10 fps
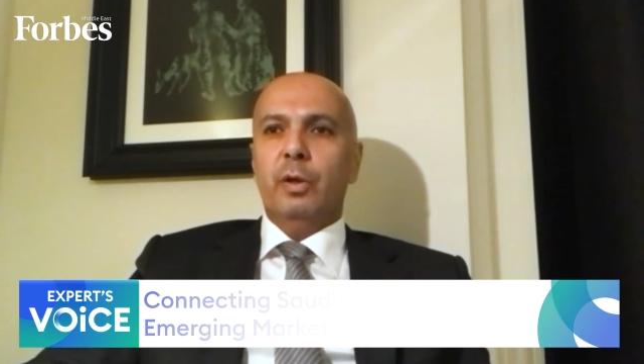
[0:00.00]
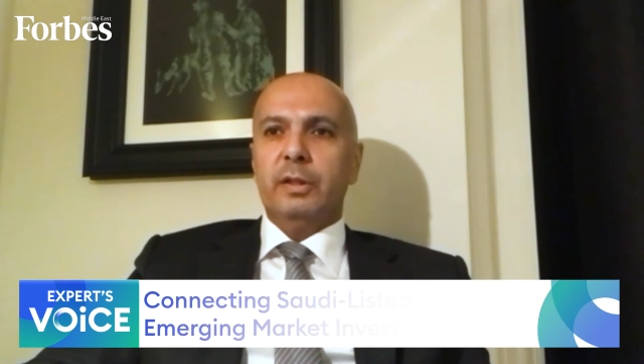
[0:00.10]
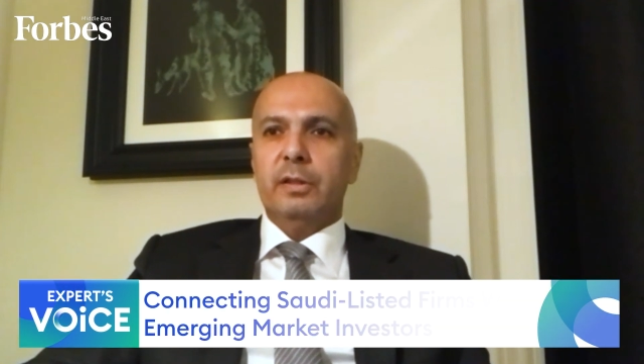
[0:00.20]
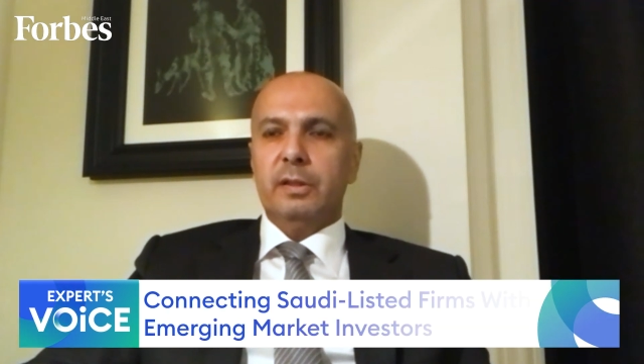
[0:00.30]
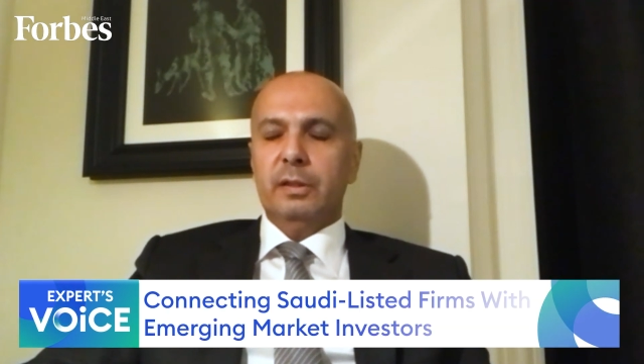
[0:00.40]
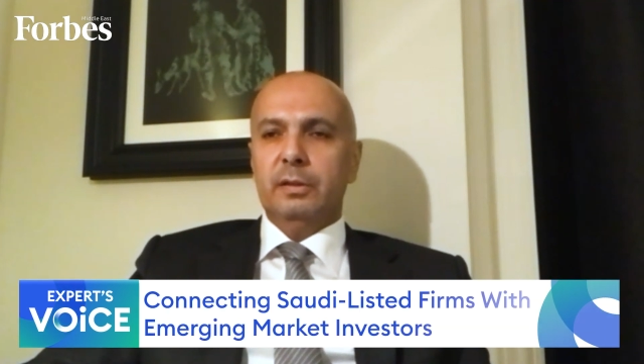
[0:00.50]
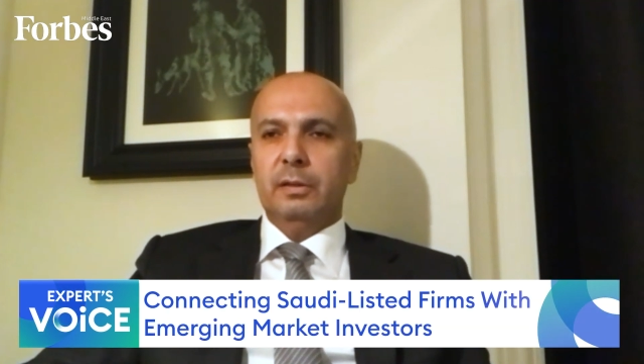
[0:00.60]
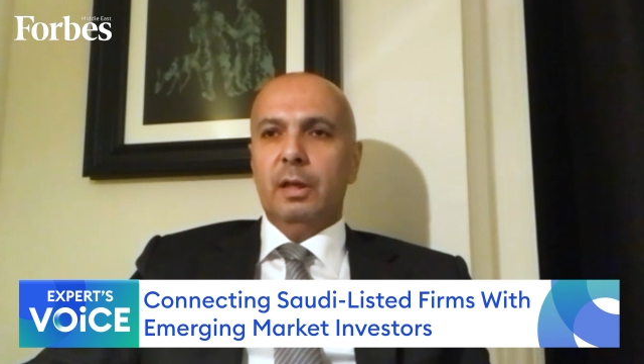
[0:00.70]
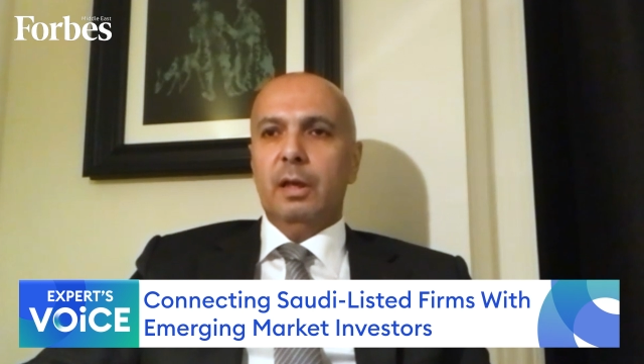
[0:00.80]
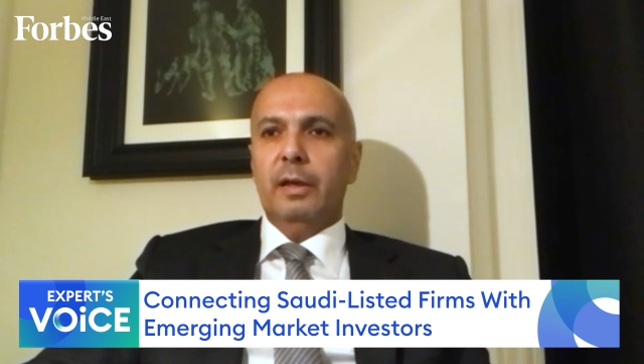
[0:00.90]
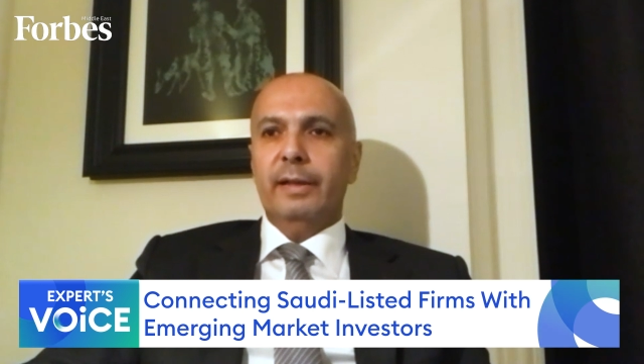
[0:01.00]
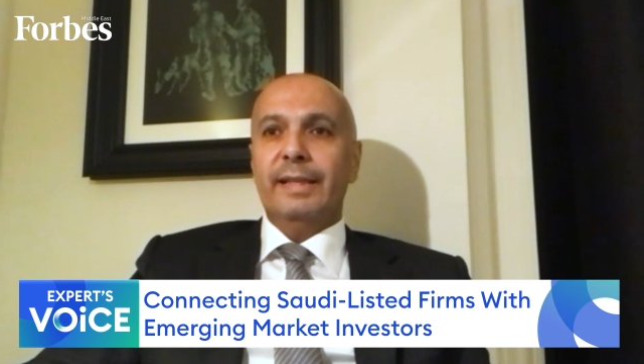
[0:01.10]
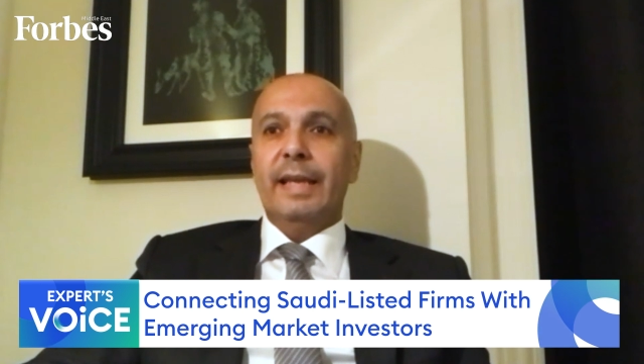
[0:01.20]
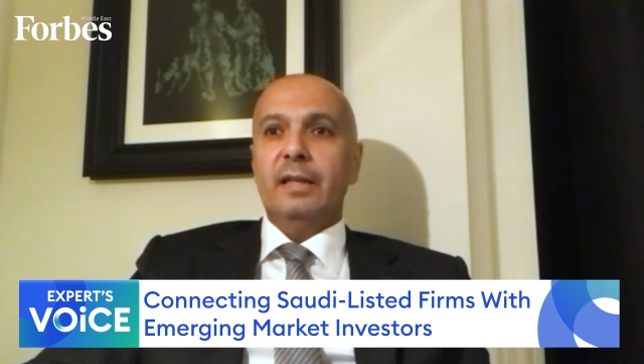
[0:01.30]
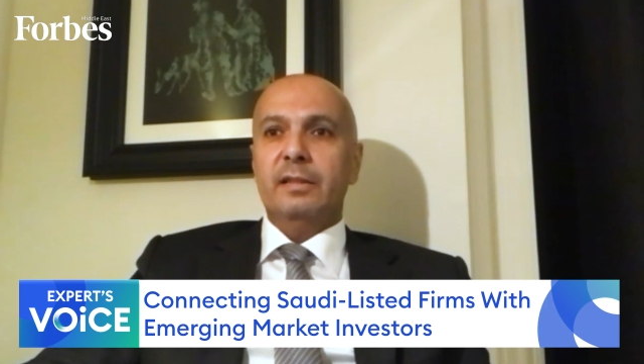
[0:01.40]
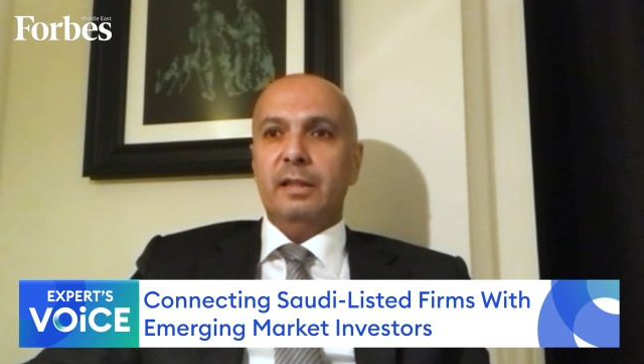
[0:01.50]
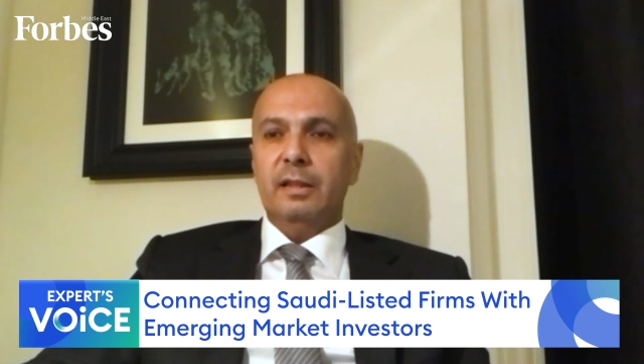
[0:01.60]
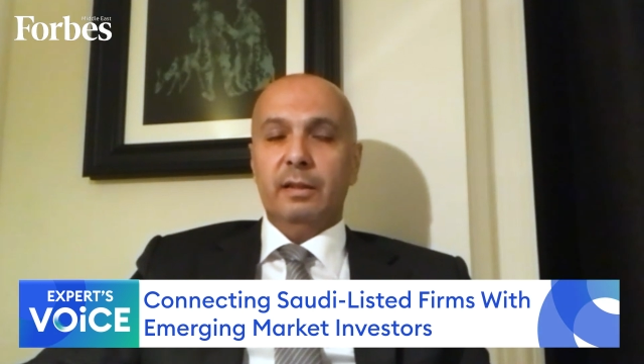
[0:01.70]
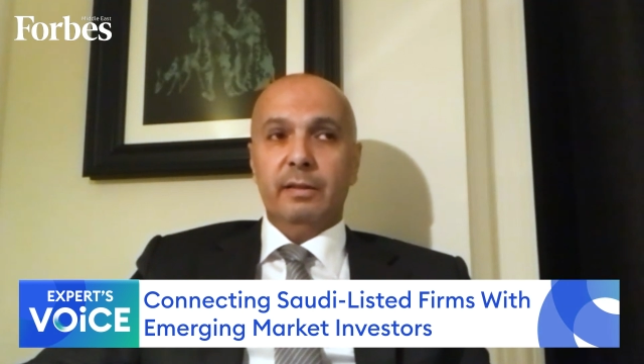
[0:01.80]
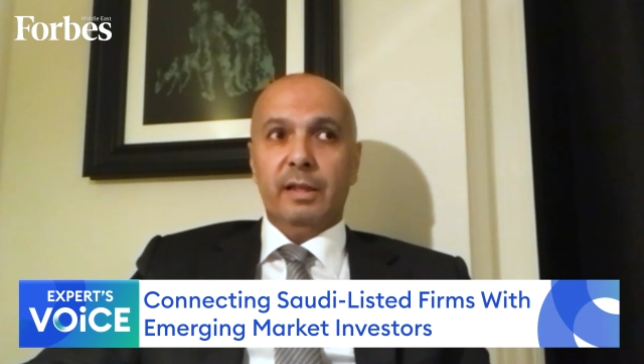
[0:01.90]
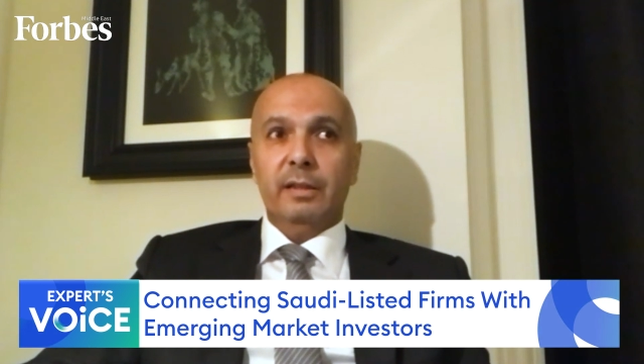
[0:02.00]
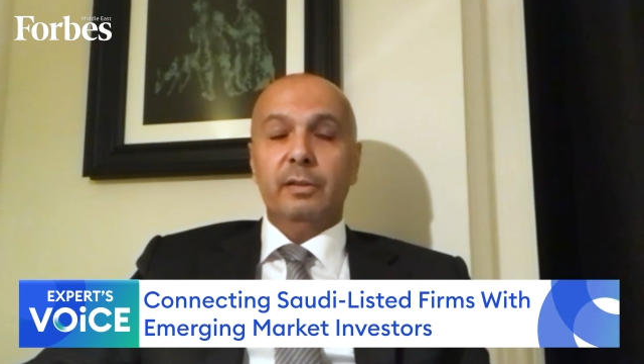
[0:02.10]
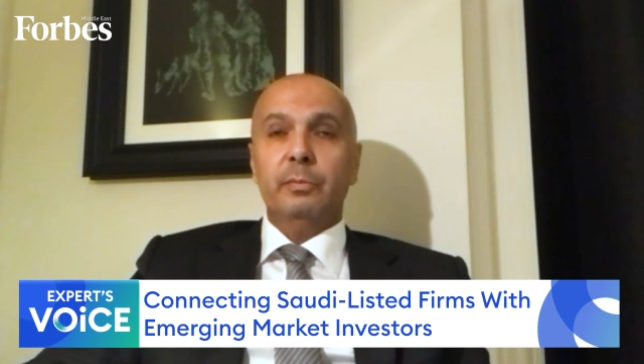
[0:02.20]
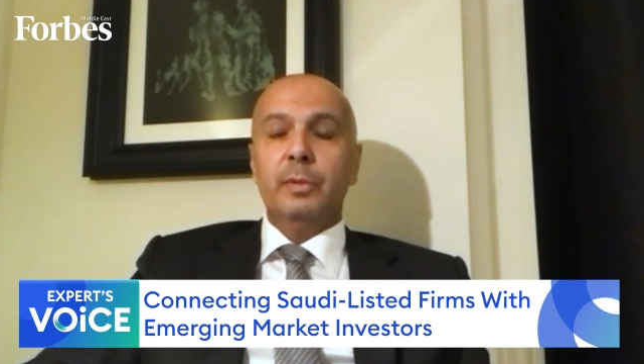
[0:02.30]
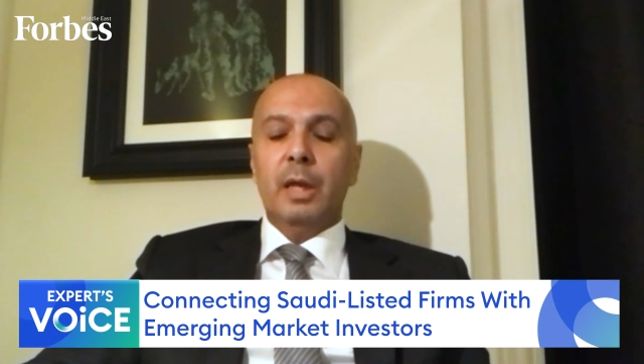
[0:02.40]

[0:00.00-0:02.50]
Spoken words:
markets in KSA and the kingdom.